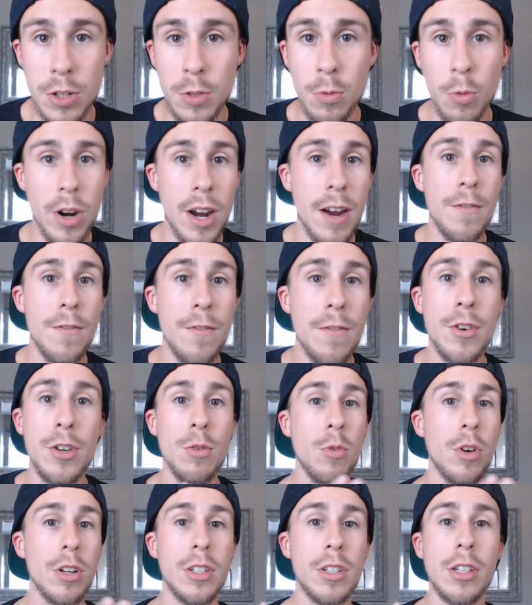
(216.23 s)
whatever you
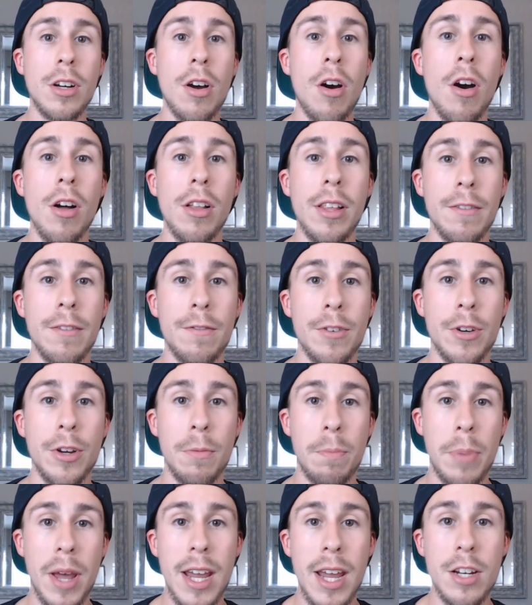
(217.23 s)
want to call it for your
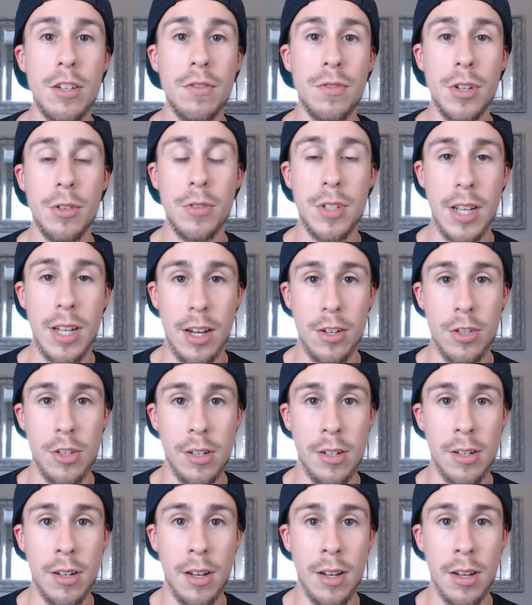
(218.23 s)
page view section.